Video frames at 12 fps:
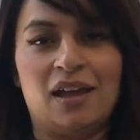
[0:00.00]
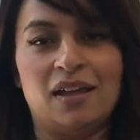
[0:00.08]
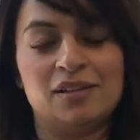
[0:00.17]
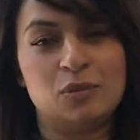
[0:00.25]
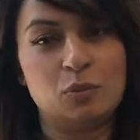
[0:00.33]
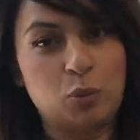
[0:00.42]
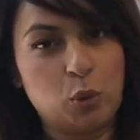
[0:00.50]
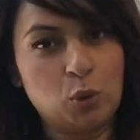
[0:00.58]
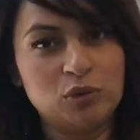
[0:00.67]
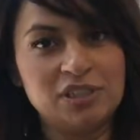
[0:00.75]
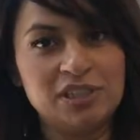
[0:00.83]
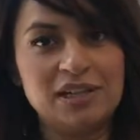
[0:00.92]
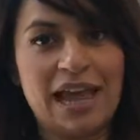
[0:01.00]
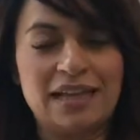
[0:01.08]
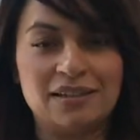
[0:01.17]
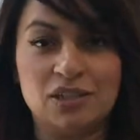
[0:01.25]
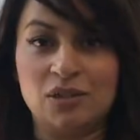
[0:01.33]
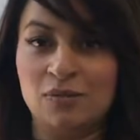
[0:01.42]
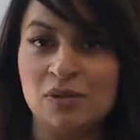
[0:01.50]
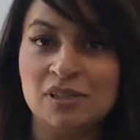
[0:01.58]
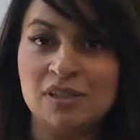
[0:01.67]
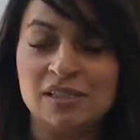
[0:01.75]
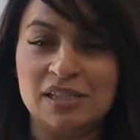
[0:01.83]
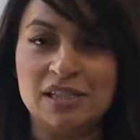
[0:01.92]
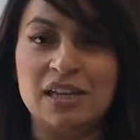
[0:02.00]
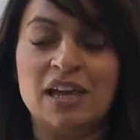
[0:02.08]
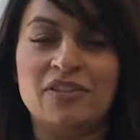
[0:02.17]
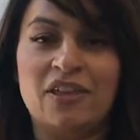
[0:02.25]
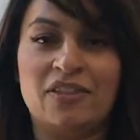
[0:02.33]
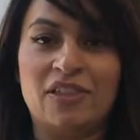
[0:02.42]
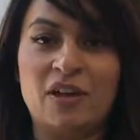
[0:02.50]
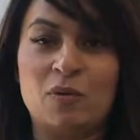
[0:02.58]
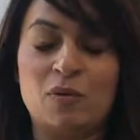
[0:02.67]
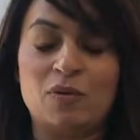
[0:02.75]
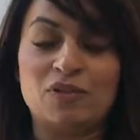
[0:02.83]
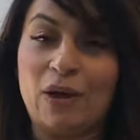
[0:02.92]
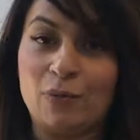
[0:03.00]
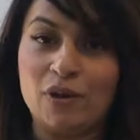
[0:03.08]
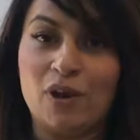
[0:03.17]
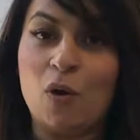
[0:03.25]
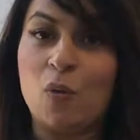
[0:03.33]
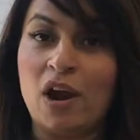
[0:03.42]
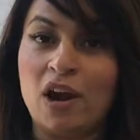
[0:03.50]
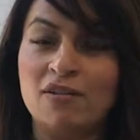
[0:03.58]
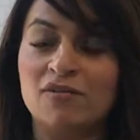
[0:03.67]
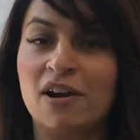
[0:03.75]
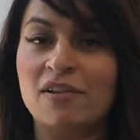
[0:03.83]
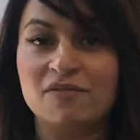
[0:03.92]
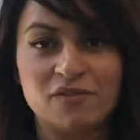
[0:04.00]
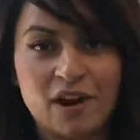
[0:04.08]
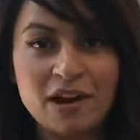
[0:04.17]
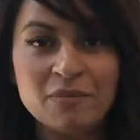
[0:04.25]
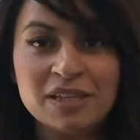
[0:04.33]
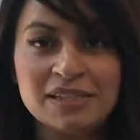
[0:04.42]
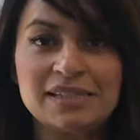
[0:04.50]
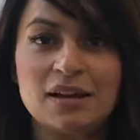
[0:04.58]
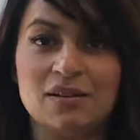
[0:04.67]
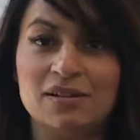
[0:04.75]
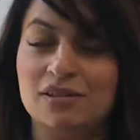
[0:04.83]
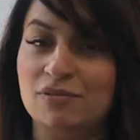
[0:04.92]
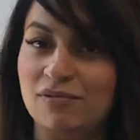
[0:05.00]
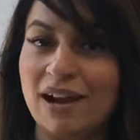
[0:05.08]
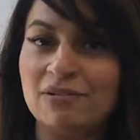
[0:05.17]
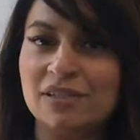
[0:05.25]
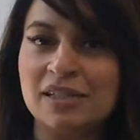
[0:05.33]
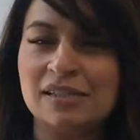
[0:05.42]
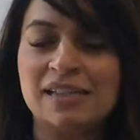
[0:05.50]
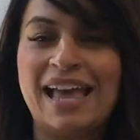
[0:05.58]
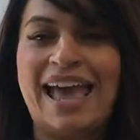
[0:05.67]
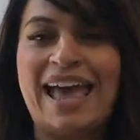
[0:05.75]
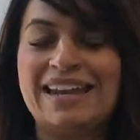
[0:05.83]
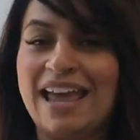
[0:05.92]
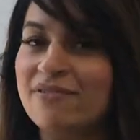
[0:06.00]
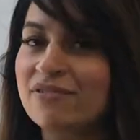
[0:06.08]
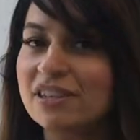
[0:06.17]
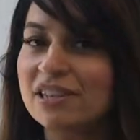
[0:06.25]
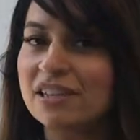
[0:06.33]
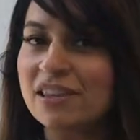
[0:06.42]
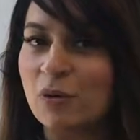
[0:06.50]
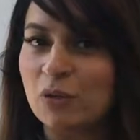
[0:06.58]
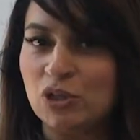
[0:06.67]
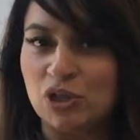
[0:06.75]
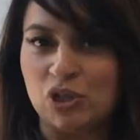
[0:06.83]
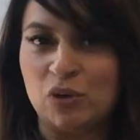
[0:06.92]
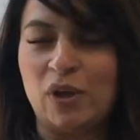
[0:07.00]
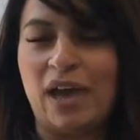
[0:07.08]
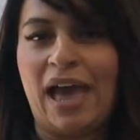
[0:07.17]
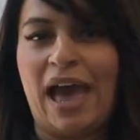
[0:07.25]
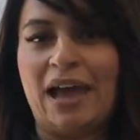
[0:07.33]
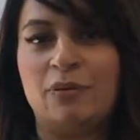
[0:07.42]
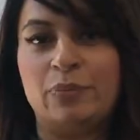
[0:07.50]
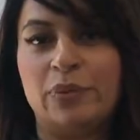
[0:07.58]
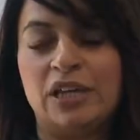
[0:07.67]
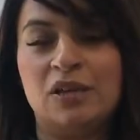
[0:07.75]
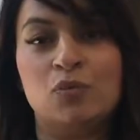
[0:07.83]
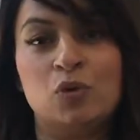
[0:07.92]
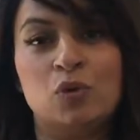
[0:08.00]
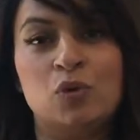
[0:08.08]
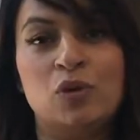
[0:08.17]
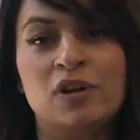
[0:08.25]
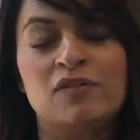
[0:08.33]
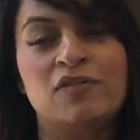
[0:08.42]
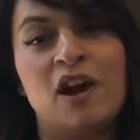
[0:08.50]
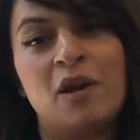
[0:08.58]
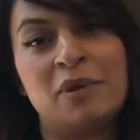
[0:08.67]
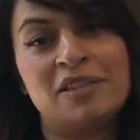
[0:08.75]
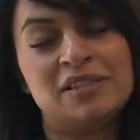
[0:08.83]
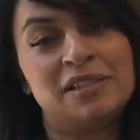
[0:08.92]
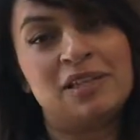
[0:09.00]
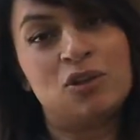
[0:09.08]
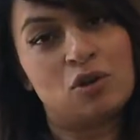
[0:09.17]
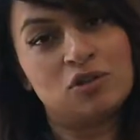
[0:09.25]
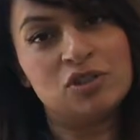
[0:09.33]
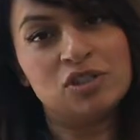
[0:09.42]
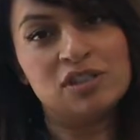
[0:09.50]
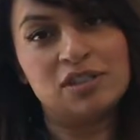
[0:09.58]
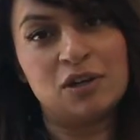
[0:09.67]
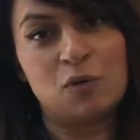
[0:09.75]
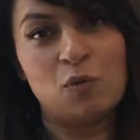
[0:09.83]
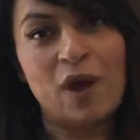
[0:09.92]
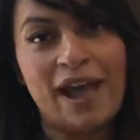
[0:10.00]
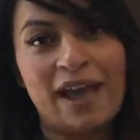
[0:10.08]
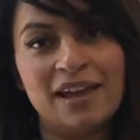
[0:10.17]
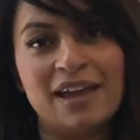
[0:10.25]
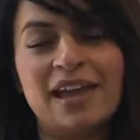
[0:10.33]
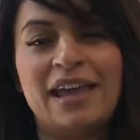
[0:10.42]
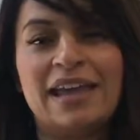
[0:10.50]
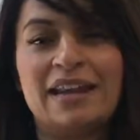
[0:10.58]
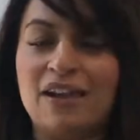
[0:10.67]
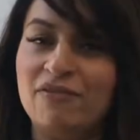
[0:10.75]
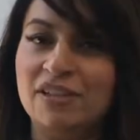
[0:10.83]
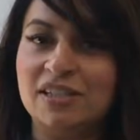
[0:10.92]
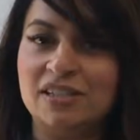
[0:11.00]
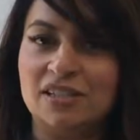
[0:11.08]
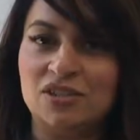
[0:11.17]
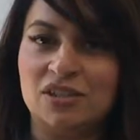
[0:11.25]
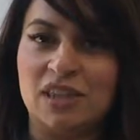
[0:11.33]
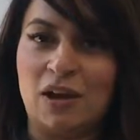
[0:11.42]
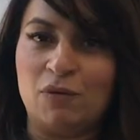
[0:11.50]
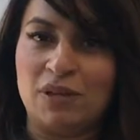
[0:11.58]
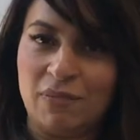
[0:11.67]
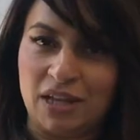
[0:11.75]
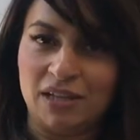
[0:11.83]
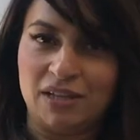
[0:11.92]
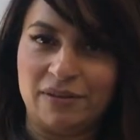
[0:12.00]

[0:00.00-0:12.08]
It's important as a community that we are aware of our environment, our surroundings, and everything that we do, and be more environmentally conscious and aware in every decision that we make.